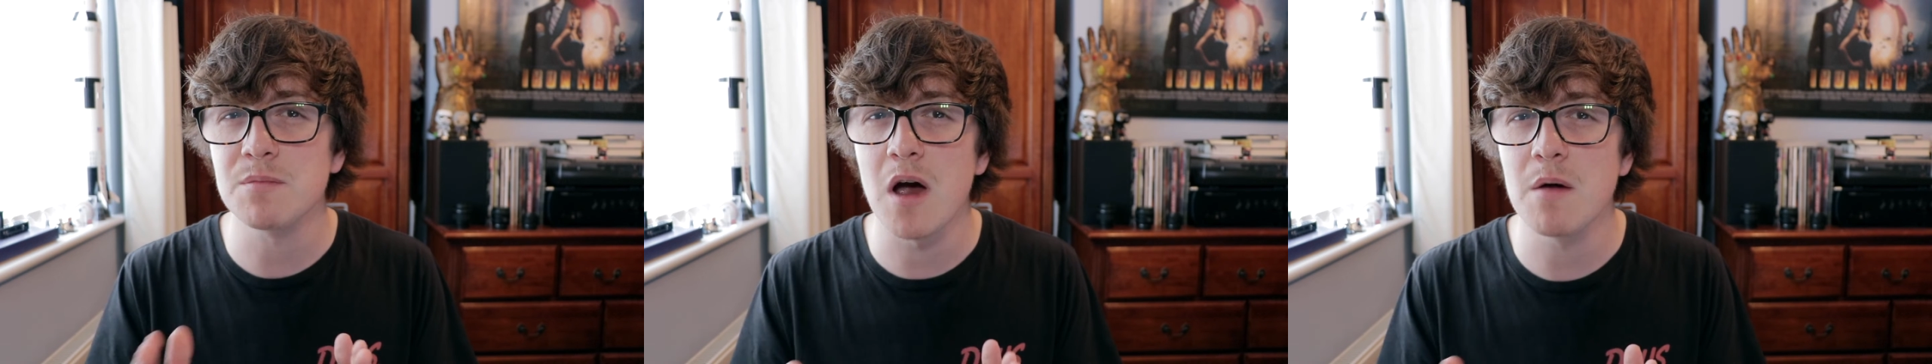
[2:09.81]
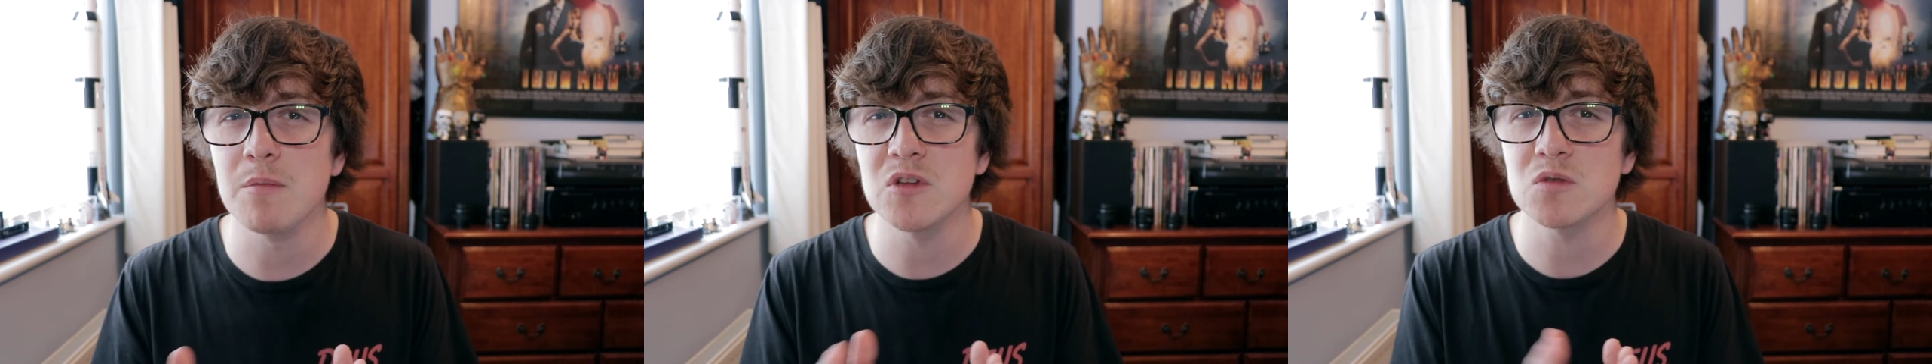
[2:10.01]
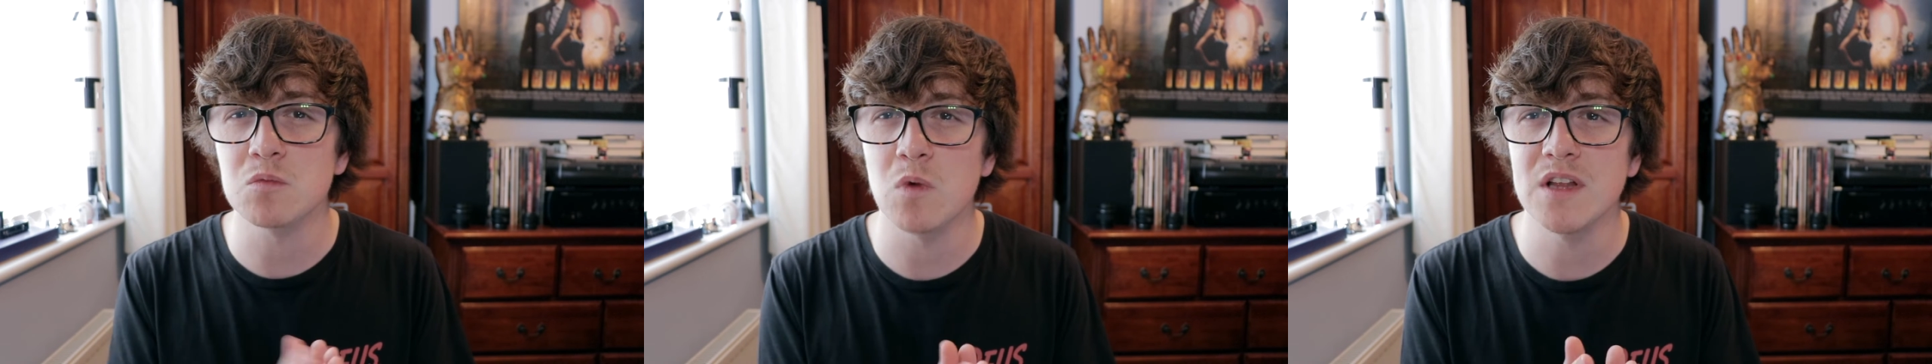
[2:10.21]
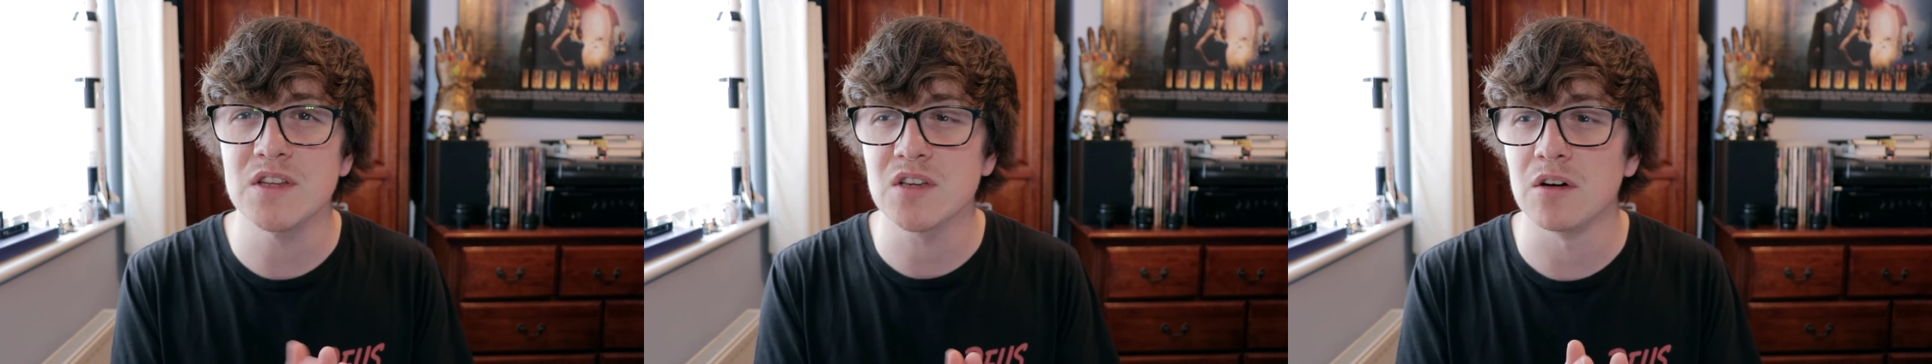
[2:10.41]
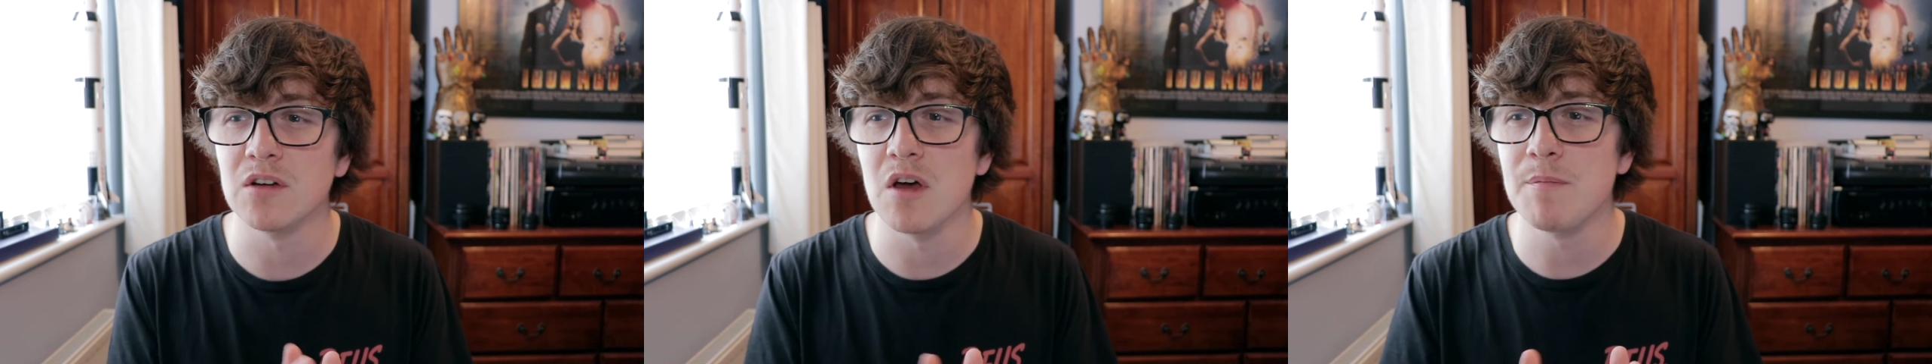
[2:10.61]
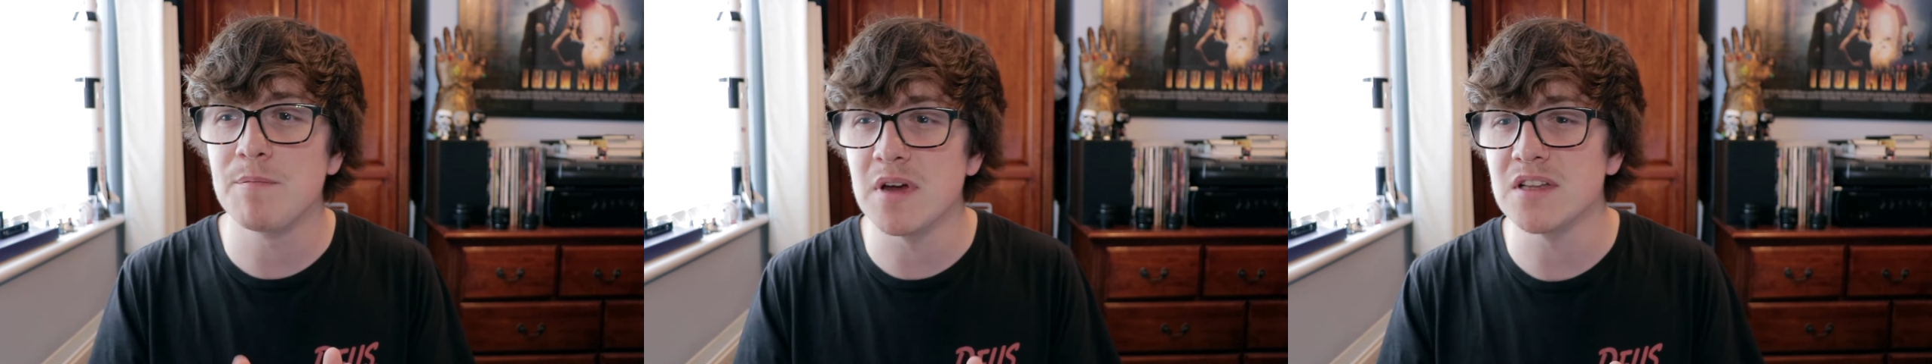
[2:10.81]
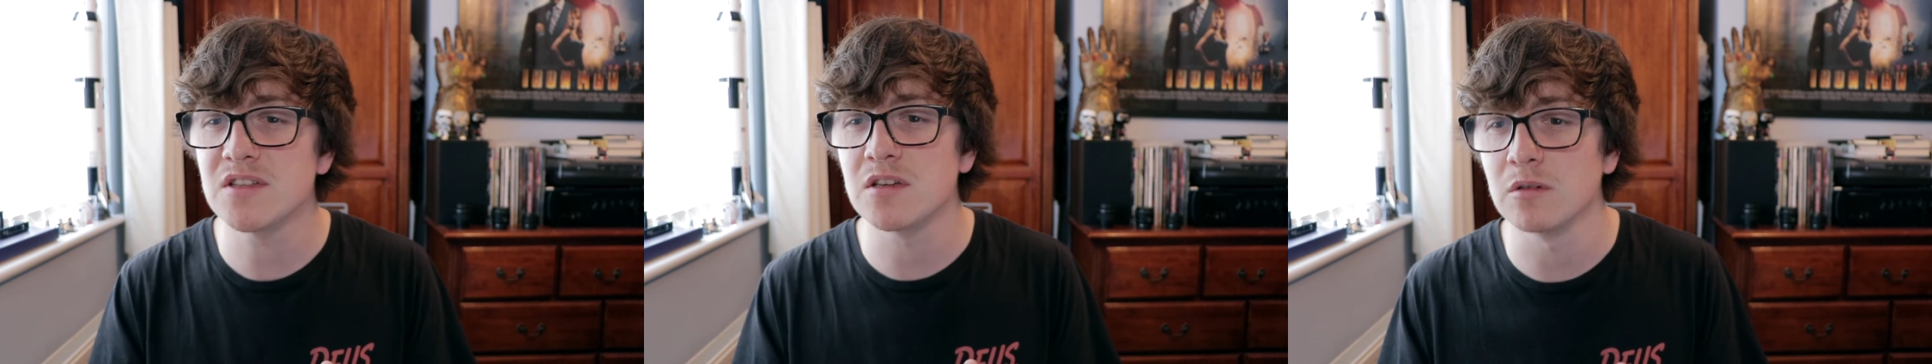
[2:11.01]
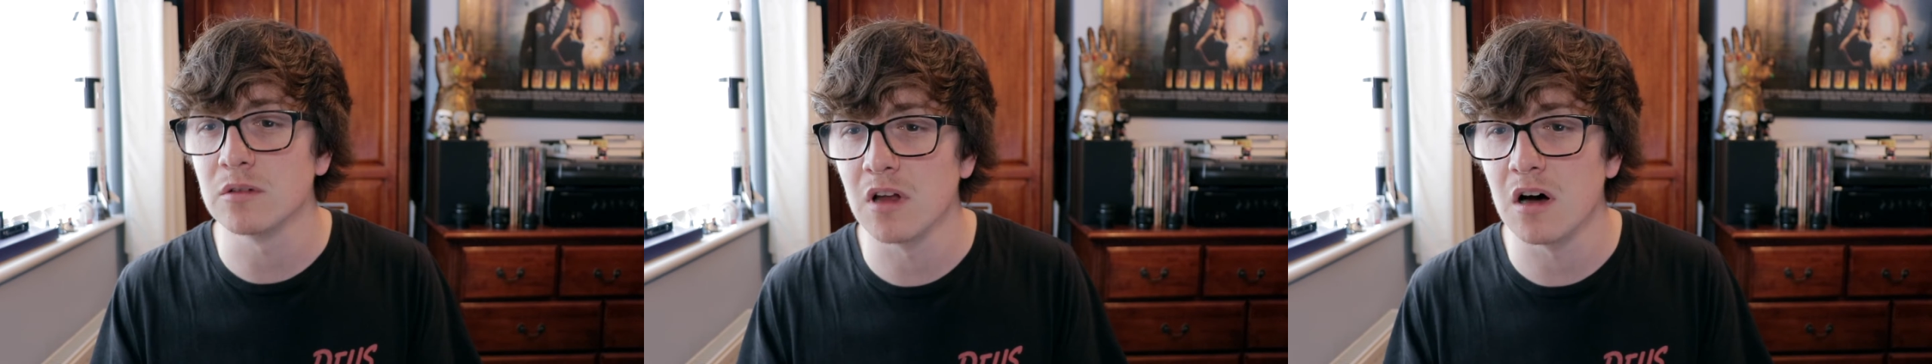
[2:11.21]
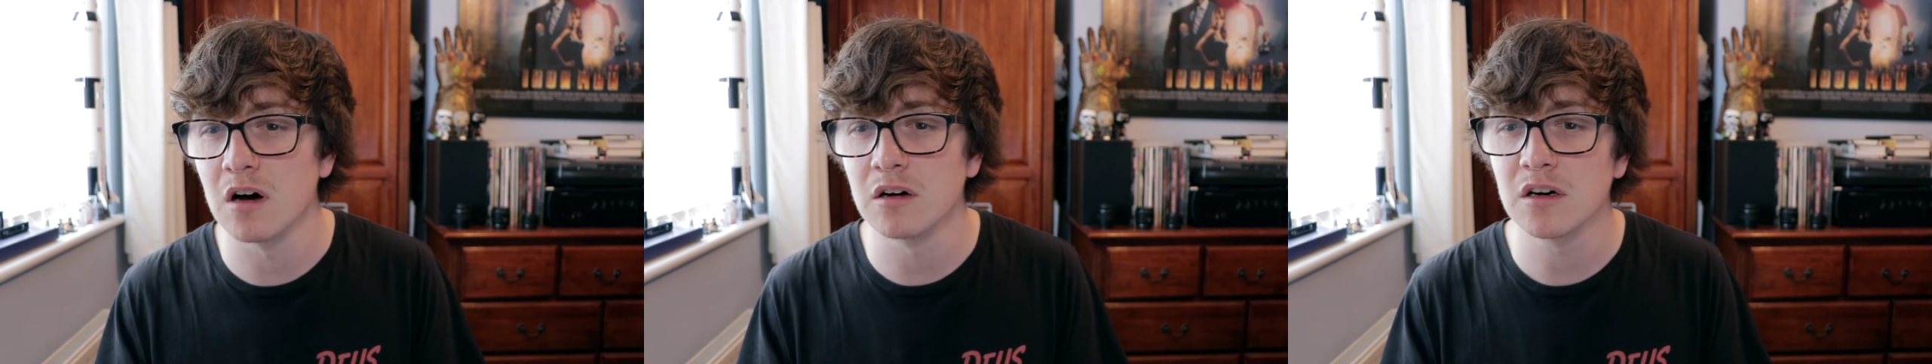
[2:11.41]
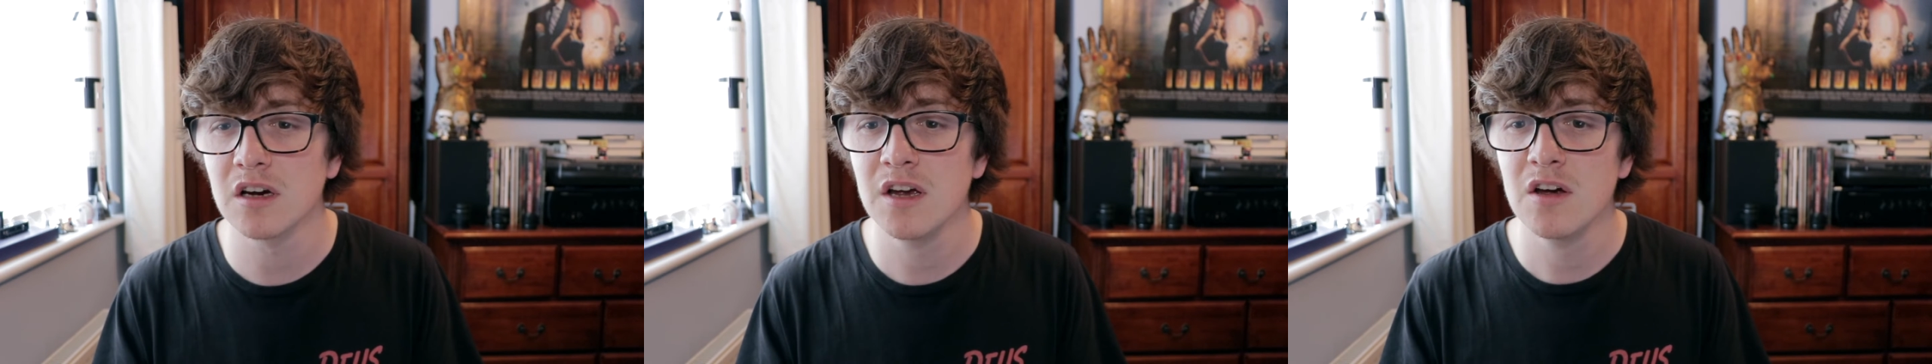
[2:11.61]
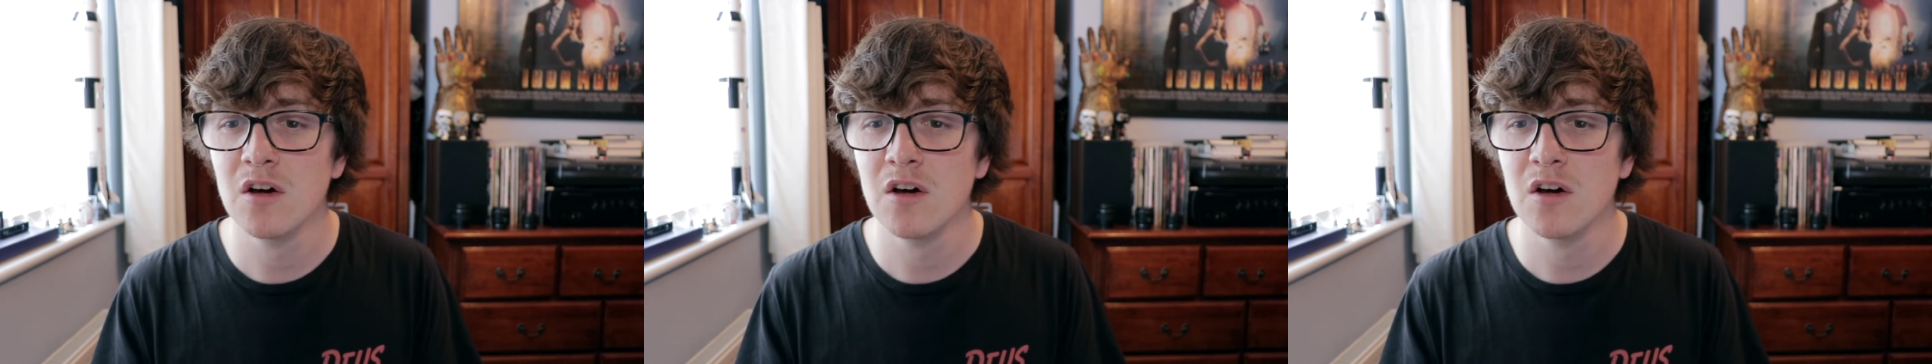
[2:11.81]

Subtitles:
moments went on a bit too long,